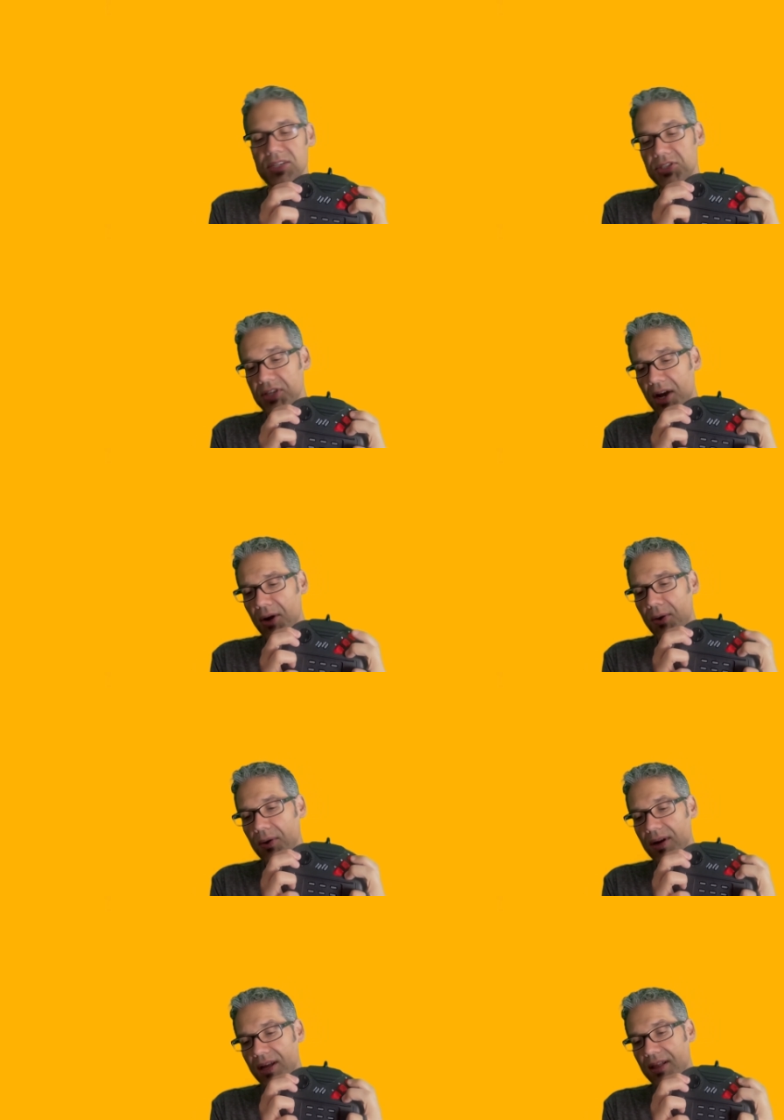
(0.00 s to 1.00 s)

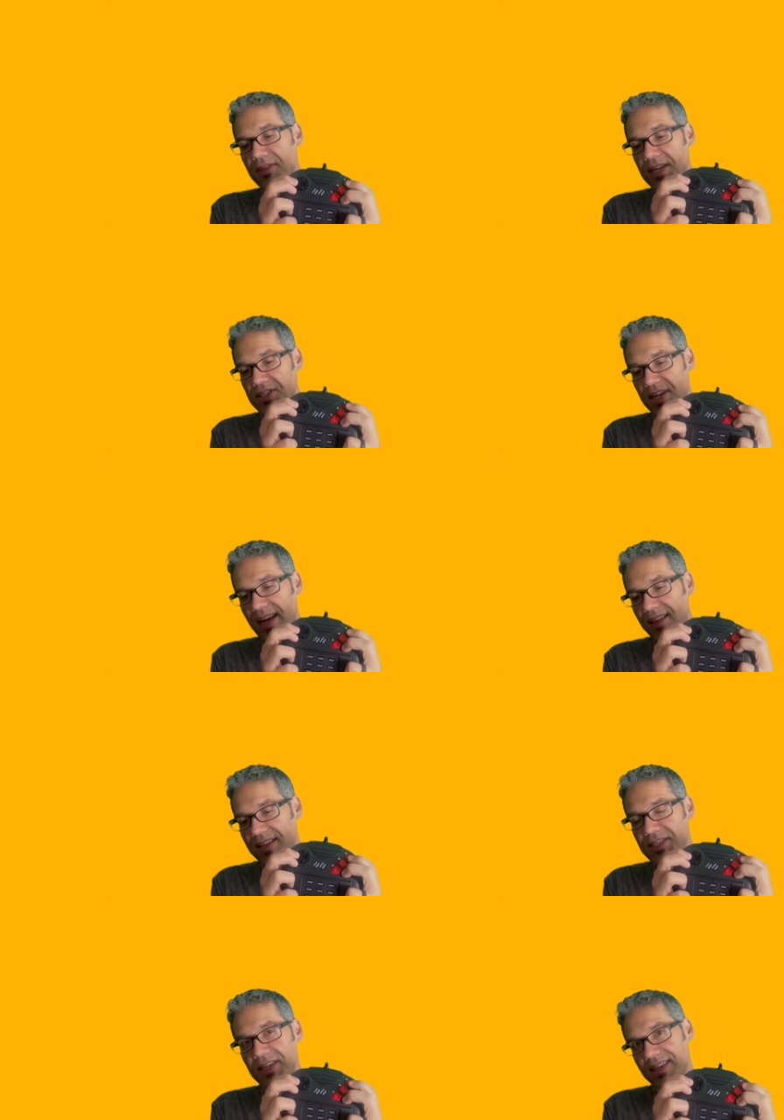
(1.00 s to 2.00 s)
So the
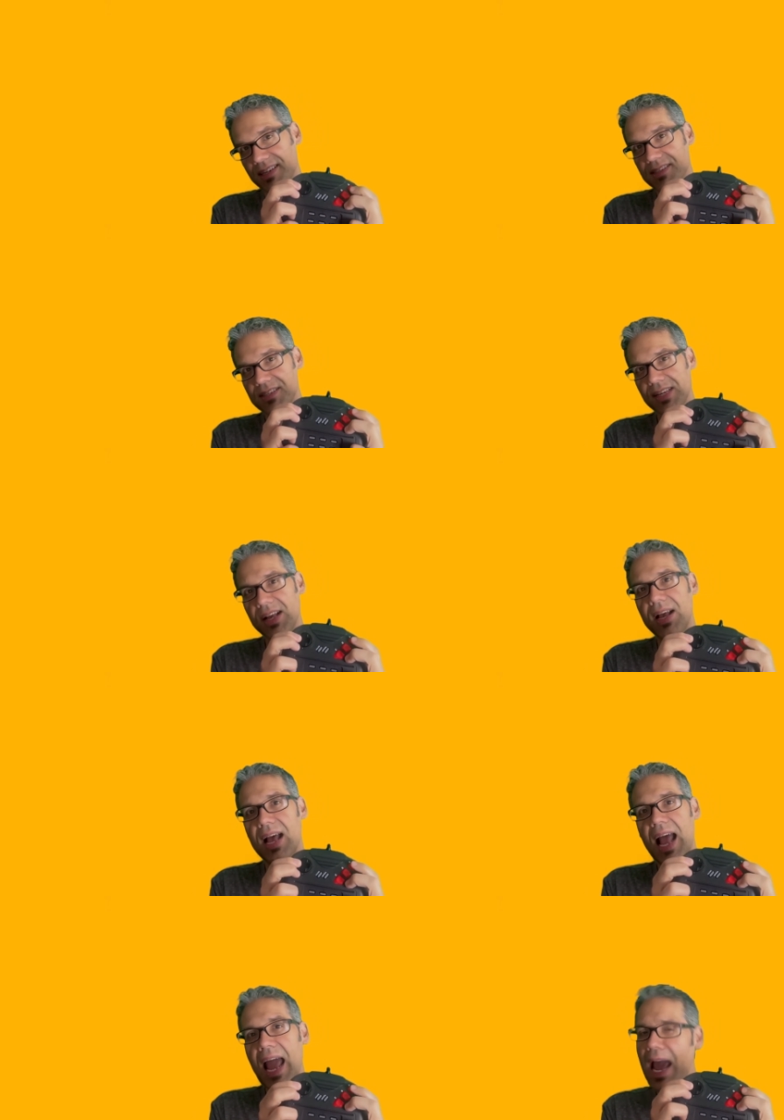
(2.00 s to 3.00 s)
challenge is,
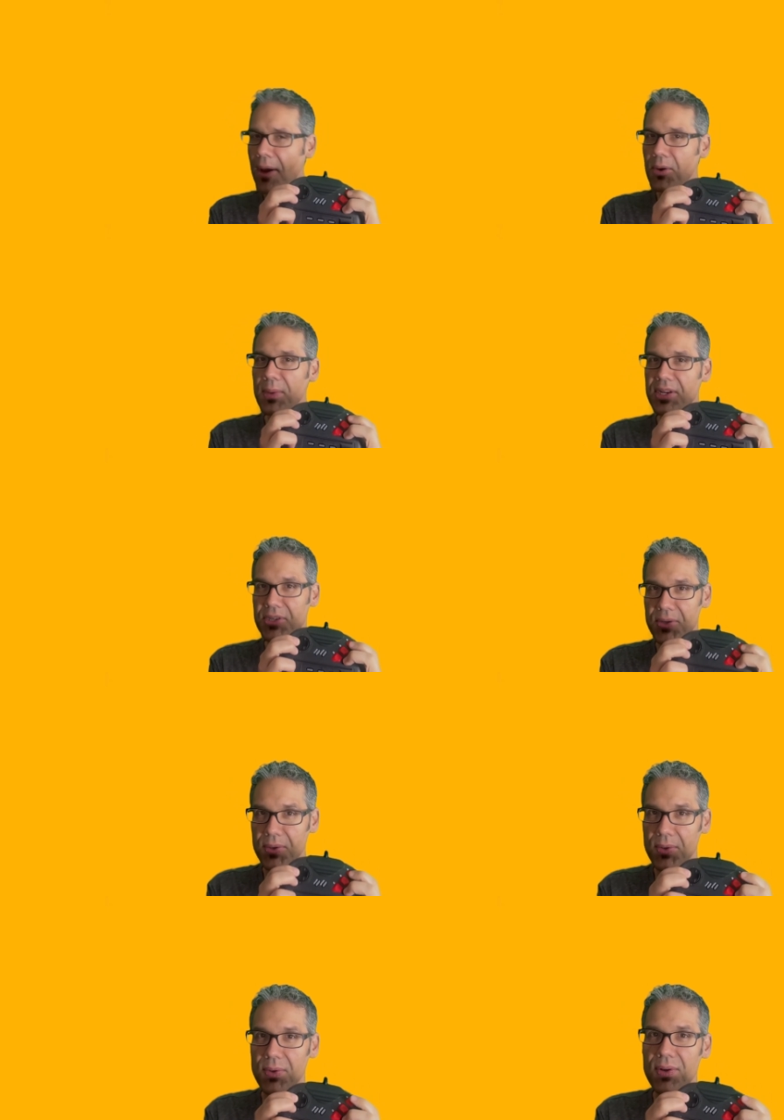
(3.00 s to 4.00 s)
how do we
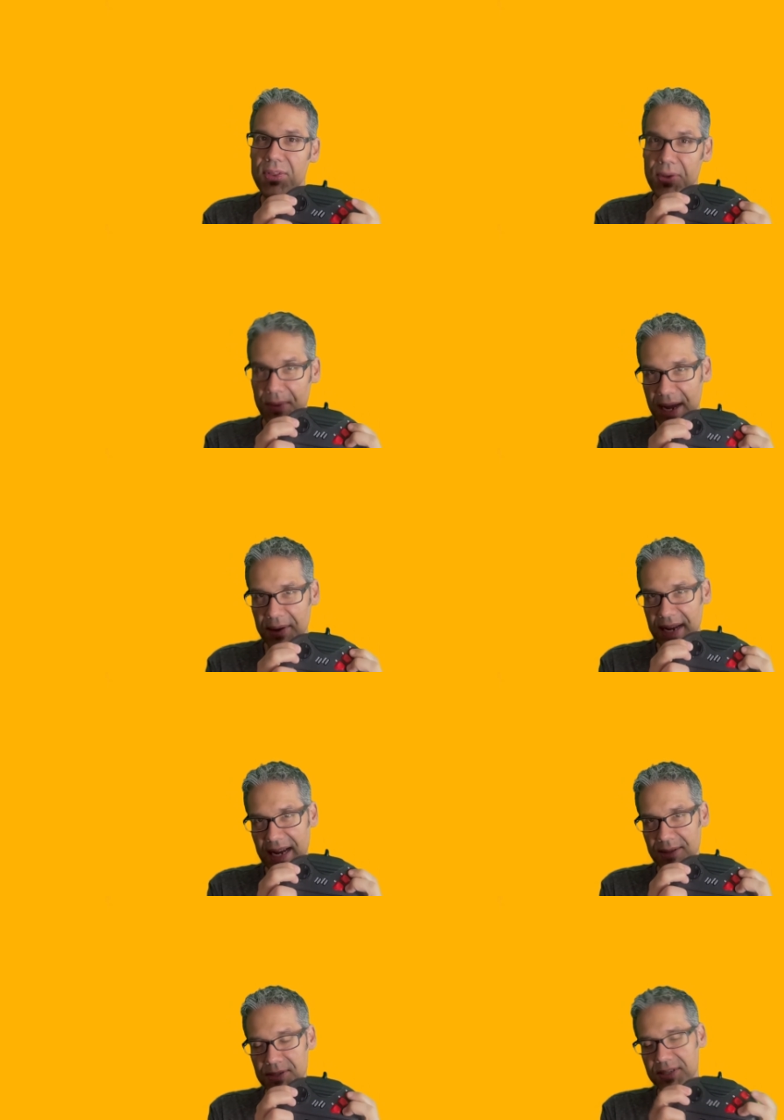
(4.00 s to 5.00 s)
do the
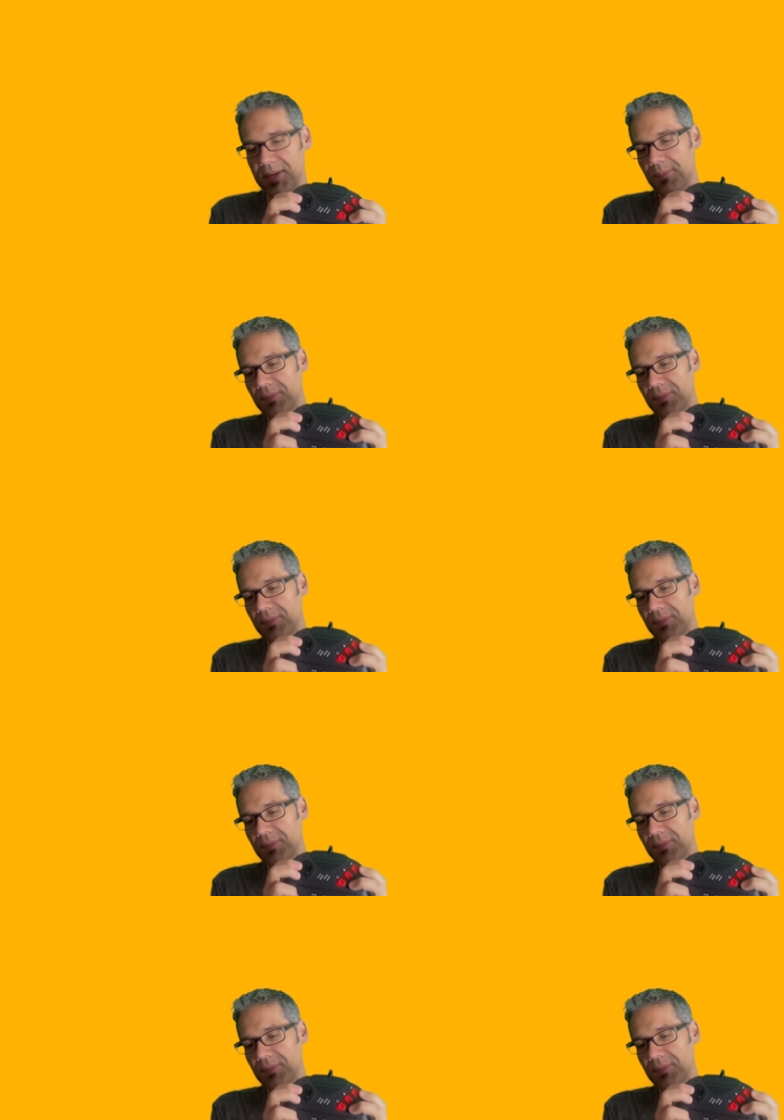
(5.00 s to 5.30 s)
roundhouse?